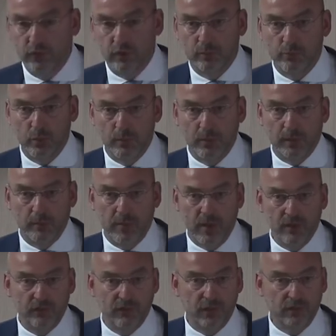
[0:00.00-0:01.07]
for the public
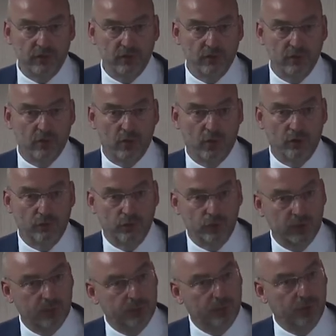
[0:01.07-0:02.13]
benefit or
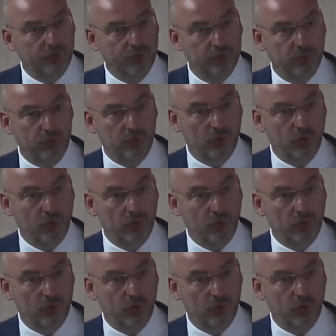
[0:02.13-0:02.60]
for their personal